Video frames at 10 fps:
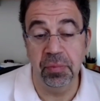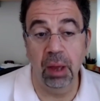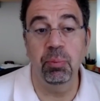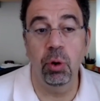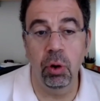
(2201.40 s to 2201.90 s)

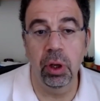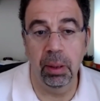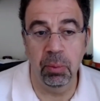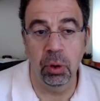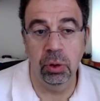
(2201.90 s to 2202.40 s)
a poll
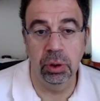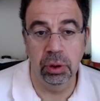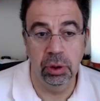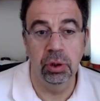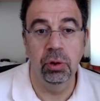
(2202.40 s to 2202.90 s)
among
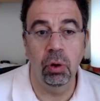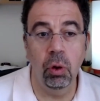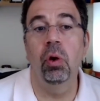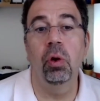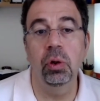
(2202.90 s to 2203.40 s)

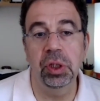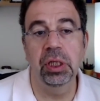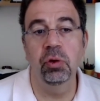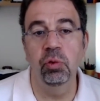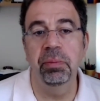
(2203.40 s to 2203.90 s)
all
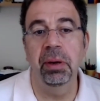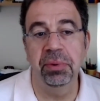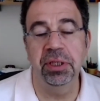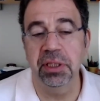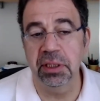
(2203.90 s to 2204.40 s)
EU
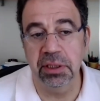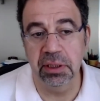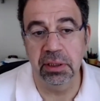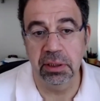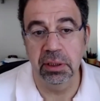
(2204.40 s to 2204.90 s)
member
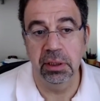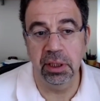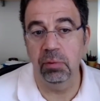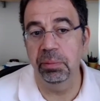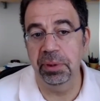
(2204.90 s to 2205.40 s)
citizens,
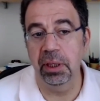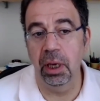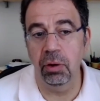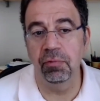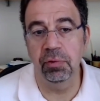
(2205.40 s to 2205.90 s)
there would be
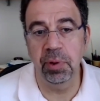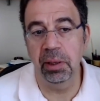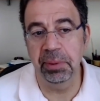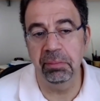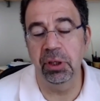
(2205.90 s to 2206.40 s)
an
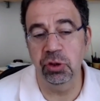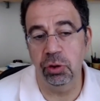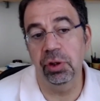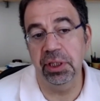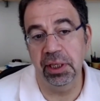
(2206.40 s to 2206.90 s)
overwhelming
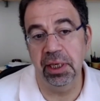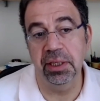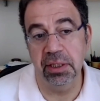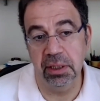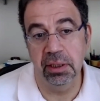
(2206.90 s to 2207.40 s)
majority
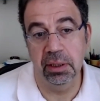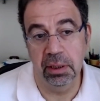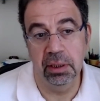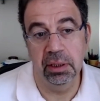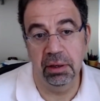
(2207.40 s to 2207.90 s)
against
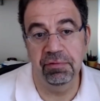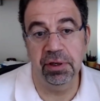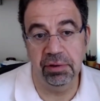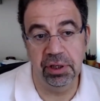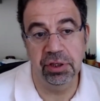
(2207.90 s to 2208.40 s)
the federation.